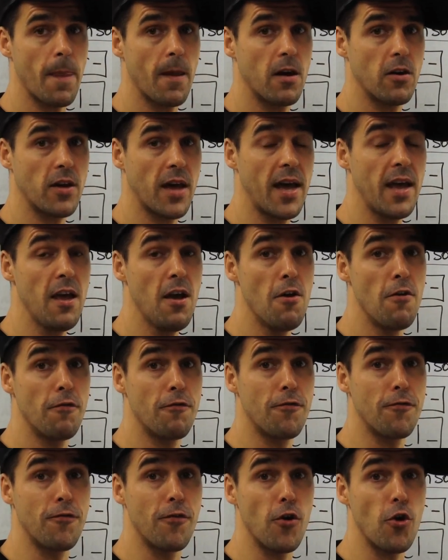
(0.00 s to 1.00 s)
Okay?
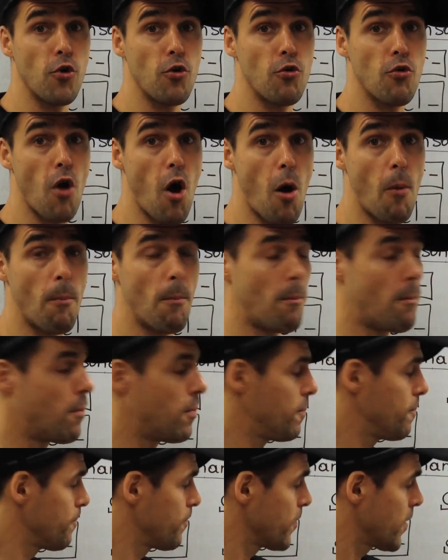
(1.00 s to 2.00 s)

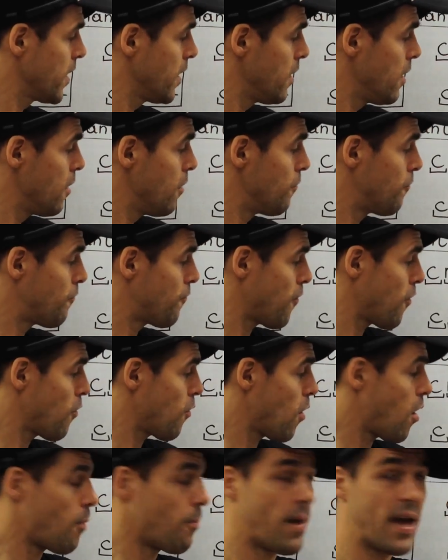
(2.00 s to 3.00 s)
From,
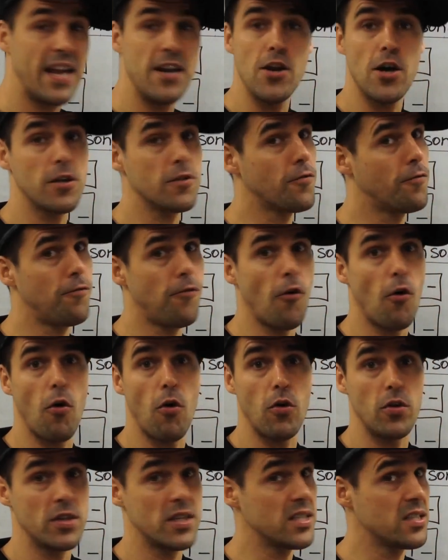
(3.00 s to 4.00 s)
and not
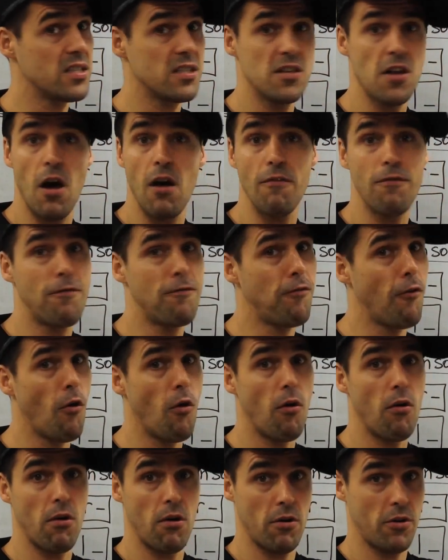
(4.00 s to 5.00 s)
for. This is not
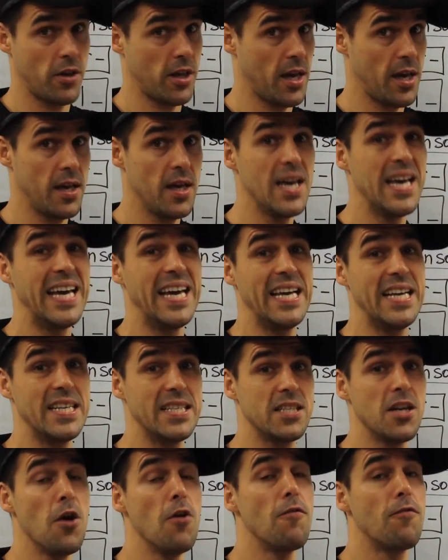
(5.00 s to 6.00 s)
for, okay? It
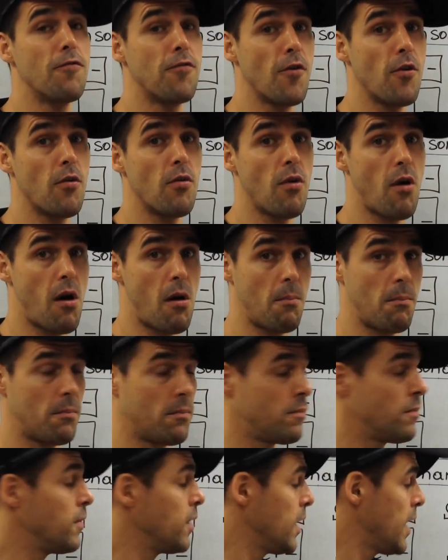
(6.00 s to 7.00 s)
is
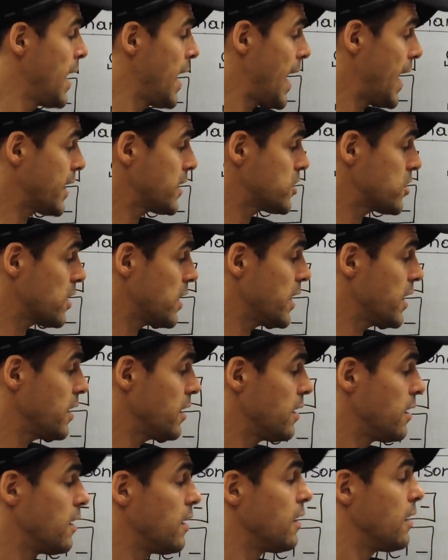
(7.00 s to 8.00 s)
from.
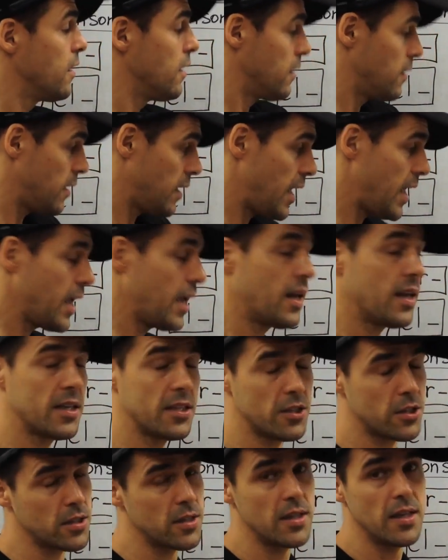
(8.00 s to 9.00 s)
Actually,
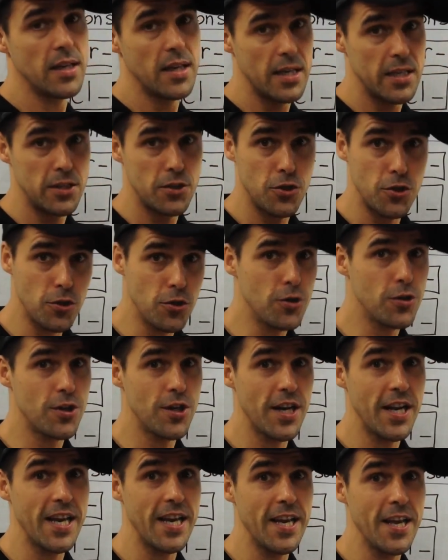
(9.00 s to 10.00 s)
English is
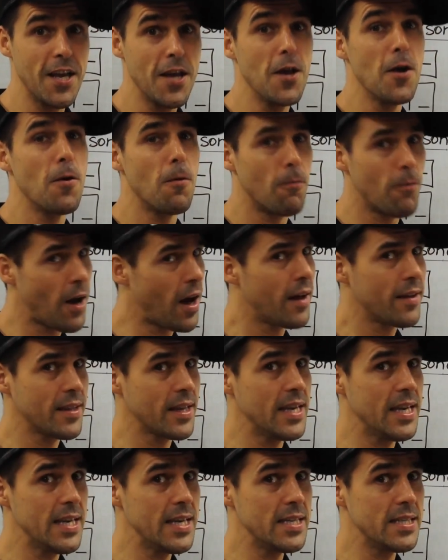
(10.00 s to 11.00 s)
usually rather
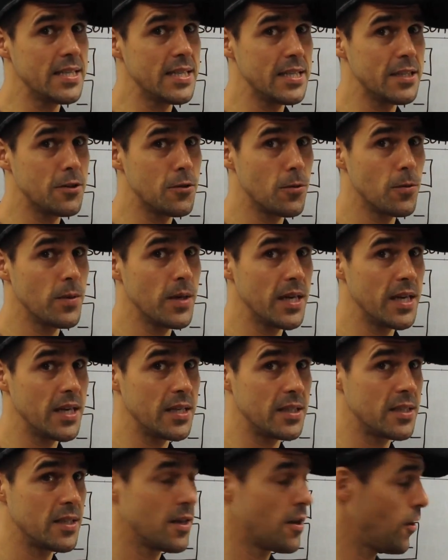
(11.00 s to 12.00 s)
easy to
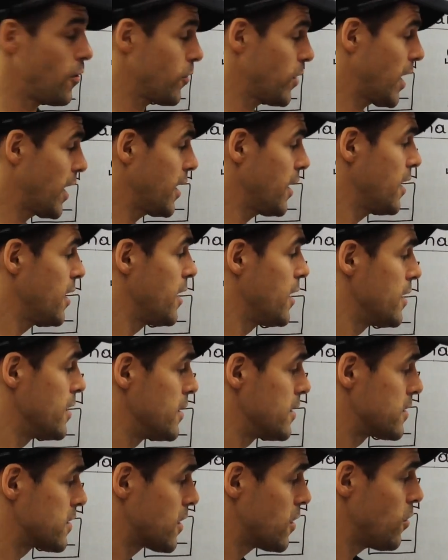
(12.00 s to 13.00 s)
read, okay?
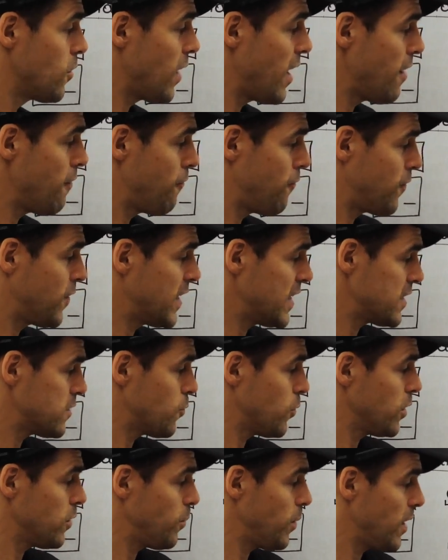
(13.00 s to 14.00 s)
So if this
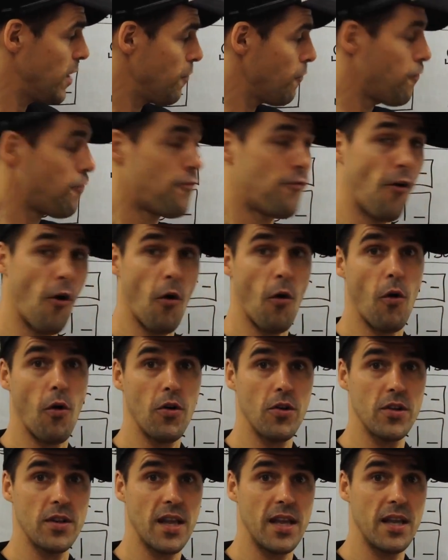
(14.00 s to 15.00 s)
would be
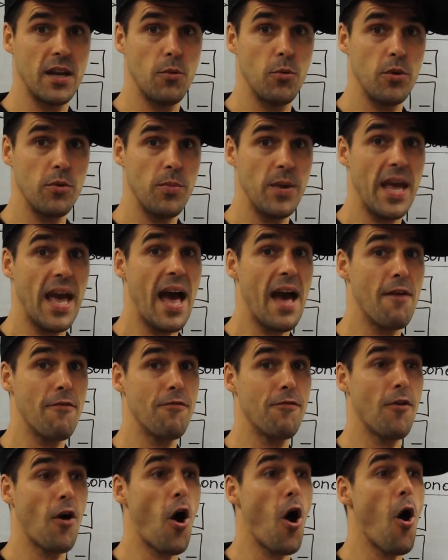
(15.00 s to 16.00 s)
for, then it would be
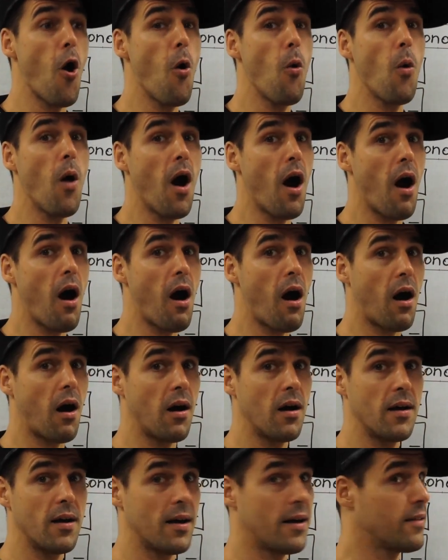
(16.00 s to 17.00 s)
FOR,
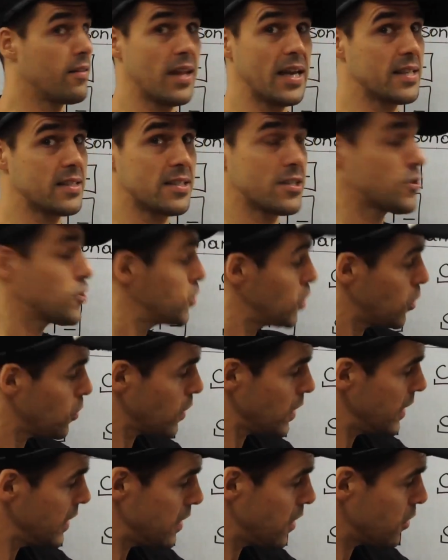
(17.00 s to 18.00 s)
and that's
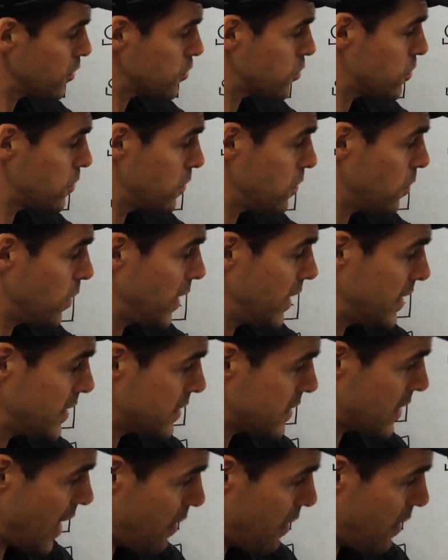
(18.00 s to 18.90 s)
totally not true. It is